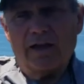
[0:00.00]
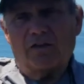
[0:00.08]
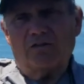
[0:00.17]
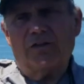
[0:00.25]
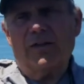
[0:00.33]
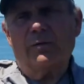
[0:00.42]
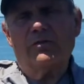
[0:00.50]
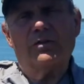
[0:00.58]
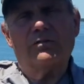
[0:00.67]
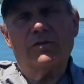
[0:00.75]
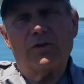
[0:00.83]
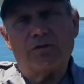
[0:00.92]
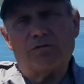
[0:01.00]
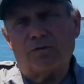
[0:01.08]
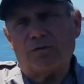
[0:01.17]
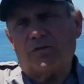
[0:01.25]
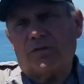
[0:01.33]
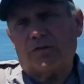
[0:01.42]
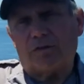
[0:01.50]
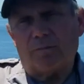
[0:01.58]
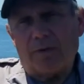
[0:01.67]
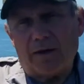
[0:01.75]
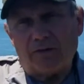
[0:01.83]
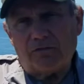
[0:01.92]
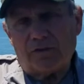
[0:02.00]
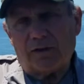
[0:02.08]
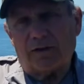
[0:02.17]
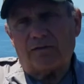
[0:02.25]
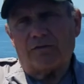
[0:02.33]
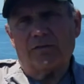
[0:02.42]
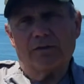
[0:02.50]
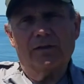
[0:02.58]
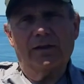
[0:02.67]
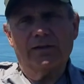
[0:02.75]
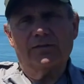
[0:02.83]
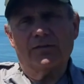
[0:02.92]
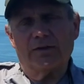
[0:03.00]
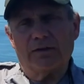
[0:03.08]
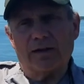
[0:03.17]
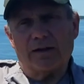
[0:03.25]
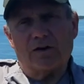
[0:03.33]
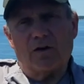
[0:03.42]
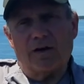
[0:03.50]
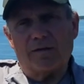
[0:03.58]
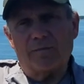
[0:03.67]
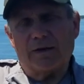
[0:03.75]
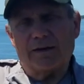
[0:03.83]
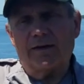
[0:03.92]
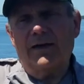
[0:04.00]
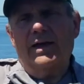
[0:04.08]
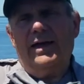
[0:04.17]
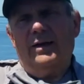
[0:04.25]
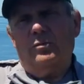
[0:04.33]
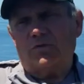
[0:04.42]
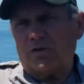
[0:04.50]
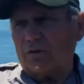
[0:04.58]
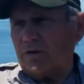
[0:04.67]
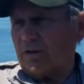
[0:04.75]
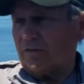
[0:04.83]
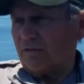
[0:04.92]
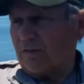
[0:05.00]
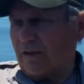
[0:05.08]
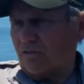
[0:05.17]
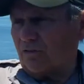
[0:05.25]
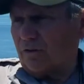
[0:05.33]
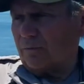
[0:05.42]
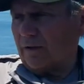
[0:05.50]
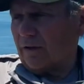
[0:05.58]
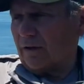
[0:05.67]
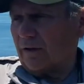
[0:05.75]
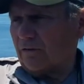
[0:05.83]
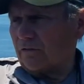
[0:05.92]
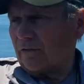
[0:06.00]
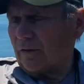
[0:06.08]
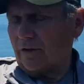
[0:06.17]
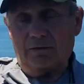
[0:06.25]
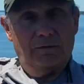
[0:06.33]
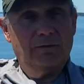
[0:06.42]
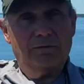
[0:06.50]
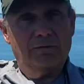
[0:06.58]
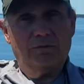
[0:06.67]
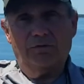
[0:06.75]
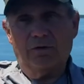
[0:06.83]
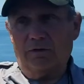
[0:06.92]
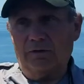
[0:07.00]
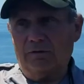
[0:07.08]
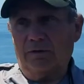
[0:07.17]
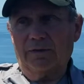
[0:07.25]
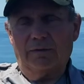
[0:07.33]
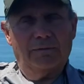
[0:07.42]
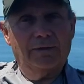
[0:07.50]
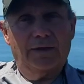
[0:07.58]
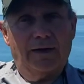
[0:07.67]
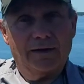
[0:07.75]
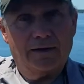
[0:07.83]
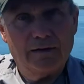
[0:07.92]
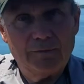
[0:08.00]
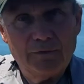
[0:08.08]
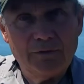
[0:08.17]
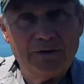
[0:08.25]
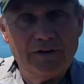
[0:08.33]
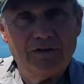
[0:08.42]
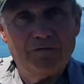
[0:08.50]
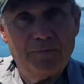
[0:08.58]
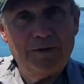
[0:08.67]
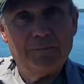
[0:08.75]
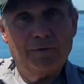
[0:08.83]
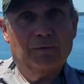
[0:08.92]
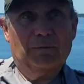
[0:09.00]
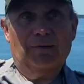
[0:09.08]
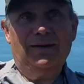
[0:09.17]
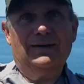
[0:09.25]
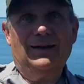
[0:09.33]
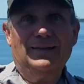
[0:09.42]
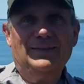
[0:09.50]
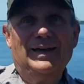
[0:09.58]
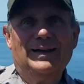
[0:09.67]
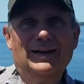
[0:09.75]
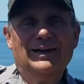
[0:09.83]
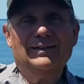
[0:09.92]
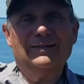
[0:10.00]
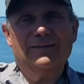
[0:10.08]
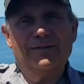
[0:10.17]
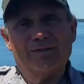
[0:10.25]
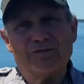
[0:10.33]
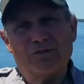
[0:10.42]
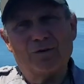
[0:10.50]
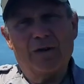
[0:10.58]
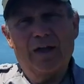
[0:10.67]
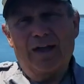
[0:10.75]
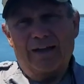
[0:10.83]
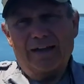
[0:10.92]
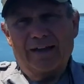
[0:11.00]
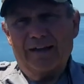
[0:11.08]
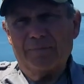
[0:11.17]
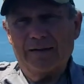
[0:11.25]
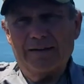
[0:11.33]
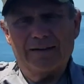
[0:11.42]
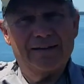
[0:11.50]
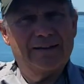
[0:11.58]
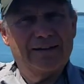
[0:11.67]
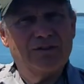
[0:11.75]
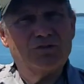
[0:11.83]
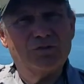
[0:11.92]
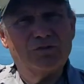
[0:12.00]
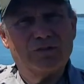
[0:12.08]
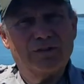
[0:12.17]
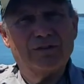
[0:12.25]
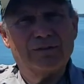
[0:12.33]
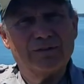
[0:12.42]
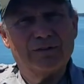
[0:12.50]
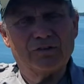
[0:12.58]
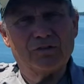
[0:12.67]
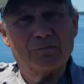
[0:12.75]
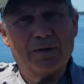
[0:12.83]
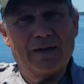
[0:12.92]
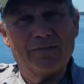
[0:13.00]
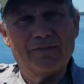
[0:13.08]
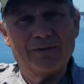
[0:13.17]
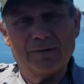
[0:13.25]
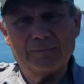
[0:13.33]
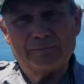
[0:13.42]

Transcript: So that was the very first of the apostle lights, lights that got automated. It was a unique station because it was the only one that really had a community of people right on that island there. So it kind of made it an interesting little spot there.